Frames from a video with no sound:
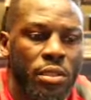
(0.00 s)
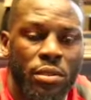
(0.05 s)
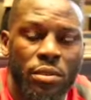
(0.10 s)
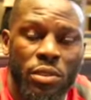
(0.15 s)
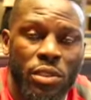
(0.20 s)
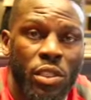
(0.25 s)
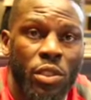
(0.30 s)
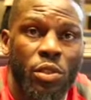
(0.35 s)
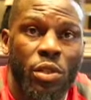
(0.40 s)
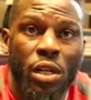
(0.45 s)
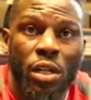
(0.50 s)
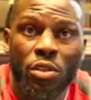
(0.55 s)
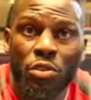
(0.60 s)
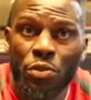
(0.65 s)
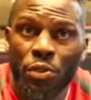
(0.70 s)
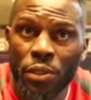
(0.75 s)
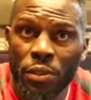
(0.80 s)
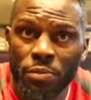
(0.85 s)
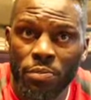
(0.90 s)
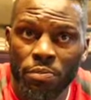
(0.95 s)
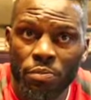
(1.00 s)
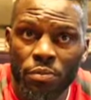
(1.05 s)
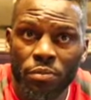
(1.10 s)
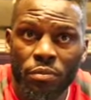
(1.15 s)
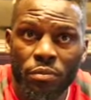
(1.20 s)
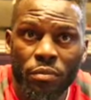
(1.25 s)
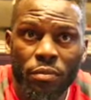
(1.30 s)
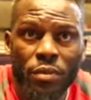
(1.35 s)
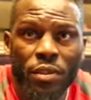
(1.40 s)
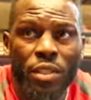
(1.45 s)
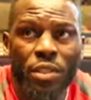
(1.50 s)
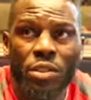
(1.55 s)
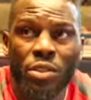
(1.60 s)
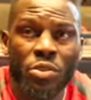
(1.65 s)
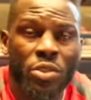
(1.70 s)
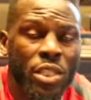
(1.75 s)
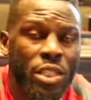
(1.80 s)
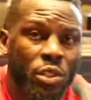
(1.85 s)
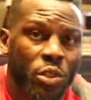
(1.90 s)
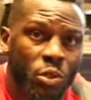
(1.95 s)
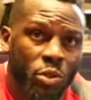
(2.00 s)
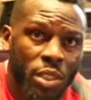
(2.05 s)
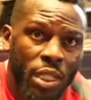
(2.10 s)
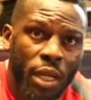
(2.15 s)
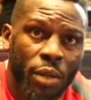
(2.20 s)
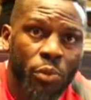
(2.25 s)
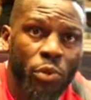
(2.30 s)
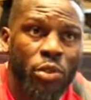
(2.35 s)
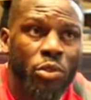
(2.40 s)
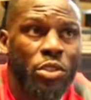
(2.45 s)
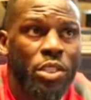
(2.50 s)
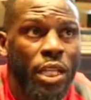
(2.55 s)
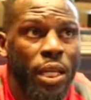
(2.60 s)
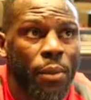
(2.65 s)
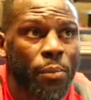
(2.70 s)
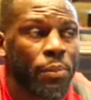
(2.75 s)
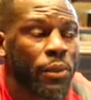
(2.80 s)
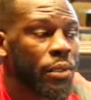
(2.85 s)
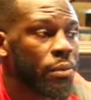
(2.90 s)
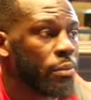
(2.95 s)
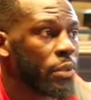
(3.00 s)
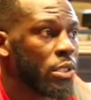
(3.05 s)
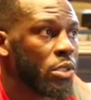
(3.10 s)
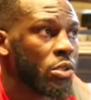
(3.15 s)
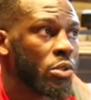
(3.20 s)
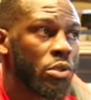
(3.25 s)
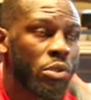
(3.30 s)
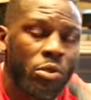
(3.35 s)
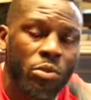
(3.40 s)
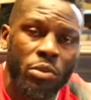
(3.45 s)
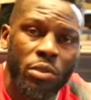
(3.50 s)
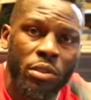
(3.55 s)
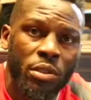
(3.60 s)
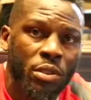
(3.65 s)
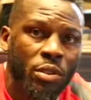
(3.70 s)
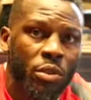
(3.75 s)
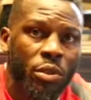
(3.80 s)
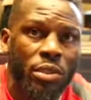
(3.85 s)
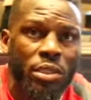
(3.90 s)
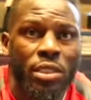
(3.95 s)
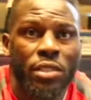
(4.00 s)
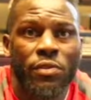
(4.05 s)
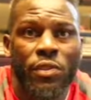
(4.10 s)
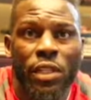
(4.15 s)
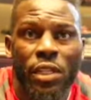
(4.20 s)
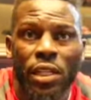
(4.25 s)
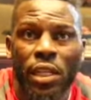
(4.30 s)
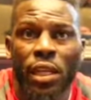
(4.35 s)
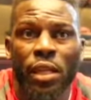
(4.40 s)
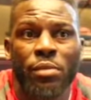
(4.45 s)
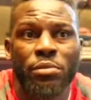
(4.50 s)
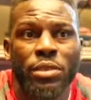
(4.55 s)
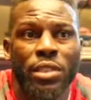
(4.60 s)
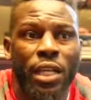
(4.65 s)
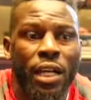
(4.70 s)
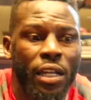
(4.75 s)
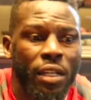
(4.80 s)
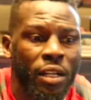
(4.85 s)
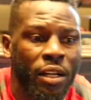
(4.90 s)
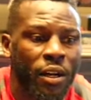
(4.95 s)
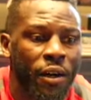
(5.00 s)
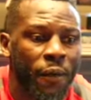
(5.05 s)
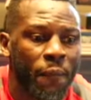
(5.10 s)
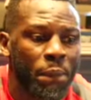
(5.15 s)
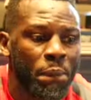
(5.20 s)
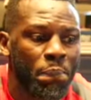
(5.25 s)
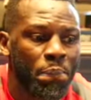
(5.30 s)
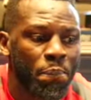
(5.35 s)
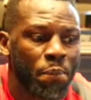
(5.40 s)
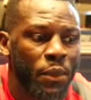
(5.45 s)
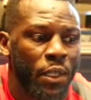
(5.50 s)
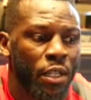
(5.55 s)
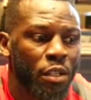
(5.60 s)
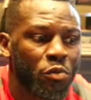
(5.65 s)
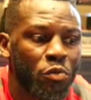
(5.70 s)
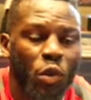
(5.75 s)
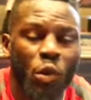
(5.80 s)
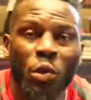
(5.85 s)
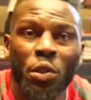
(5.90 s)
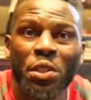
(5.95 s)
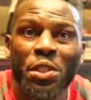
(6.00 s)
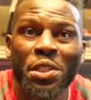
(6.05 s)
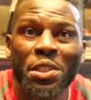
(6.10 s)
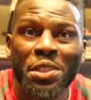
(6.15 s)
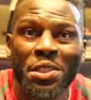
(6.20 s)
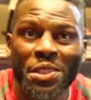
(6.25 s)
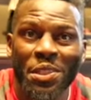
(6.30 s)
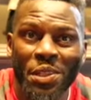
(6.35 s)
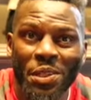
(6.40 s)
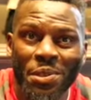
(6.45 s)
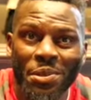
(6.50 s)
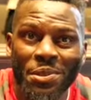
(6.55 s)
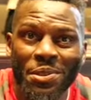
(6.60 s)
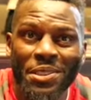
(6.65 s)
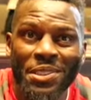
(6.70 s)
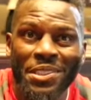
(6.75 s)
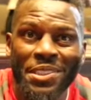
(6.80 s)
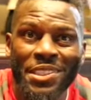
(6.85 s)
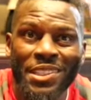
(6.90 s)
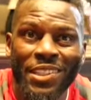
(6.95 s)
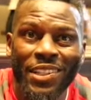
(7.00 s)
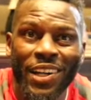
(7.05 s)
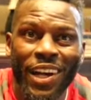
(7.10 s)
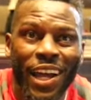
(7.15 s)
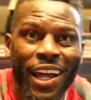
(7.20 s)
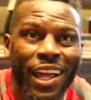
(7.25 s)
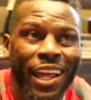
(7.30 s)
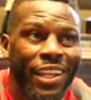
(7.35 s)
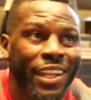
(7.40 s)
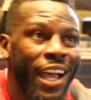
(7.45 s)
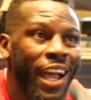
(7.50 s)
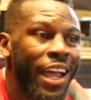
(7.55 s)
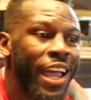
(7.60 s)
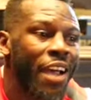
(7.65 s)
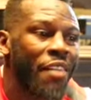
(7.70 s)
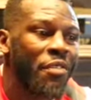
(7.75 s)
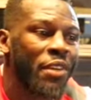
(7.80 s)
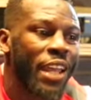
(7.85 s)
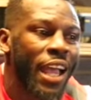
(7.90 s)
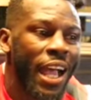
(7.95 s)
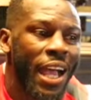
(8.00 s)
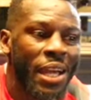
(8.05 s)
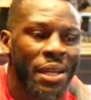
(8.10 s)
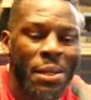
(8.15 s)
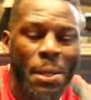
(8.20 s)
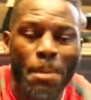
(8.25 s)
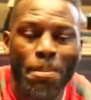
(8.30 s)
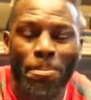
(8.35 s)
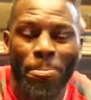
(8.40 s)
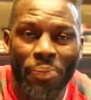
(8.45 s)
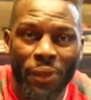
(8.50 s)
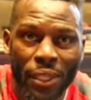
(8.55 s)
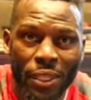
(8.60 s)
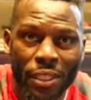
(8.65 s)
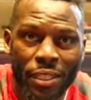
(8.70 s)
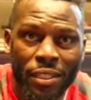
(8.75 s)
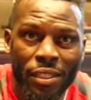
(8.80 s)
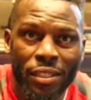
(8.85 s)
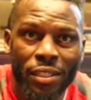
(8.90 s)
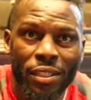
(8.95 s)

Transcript: still hungry. You see two-time world champion, but you you you know Steve Cunningham's not um, rolling in the dough. You know I I haven't had a big